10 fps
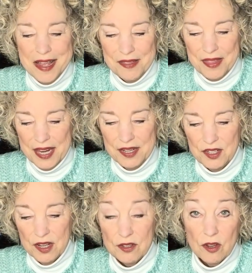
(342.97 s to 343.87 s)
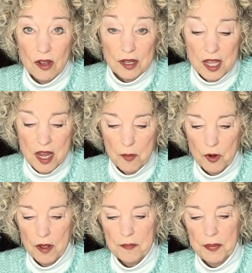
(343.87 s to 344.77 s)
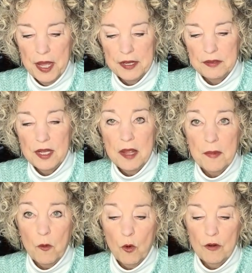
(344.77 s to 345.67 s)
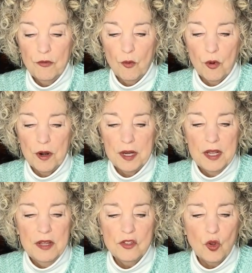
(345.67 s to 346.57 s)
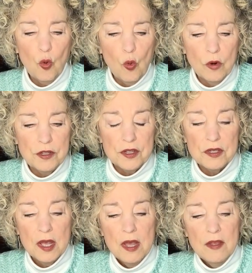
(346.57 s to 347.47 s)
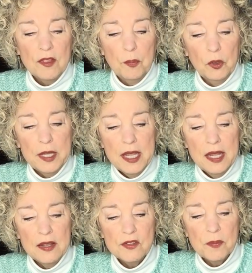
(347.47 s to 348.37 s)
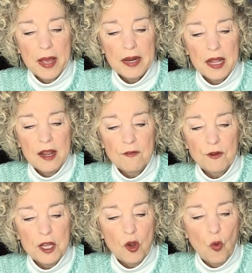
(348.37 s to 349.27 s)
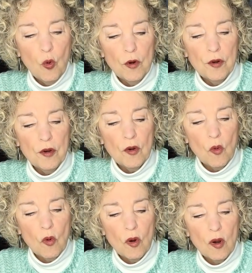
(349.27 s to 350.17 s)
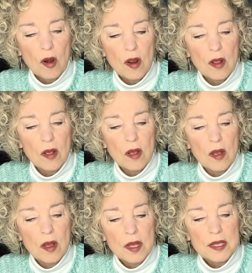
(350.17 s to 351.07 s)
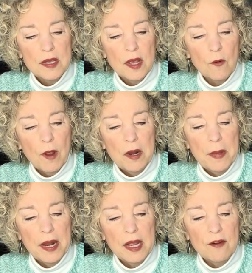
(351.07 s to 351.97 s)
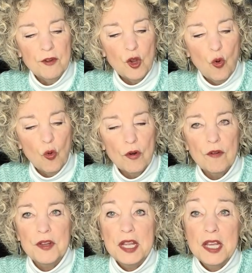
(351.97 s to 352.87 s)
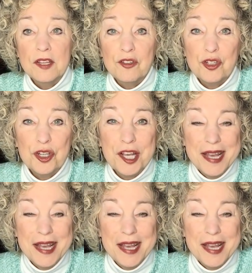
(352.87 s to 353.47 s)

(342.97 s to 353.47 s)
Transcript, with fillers: than it does on camera. But take my word for it, it is gorgeous. The bling is about every quarter or, yeah, right about every quarter of an inch.